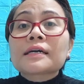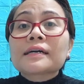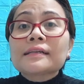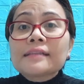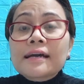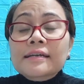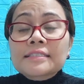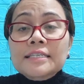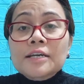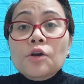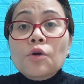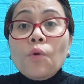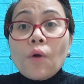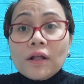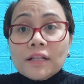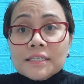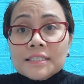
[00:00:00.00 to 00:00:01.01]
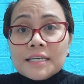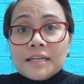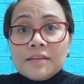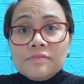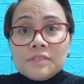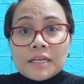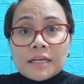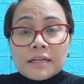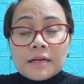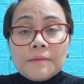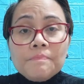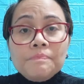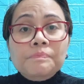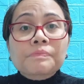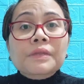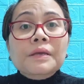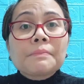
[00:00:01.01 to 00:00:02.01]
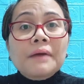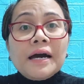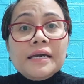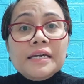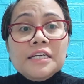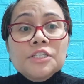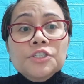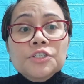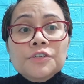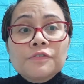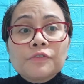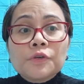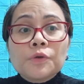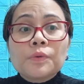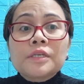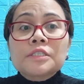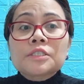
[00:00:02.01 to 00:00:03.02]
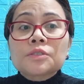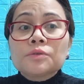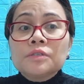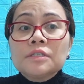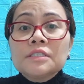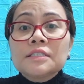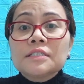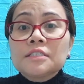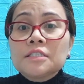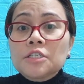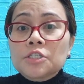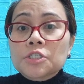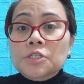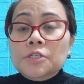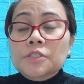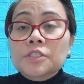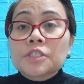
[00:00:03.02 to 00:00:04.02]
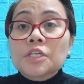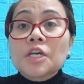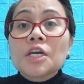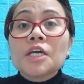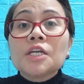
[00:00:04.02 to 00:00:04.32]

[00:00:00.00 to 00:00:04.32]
collecting qualitative data by interviewing students and teachers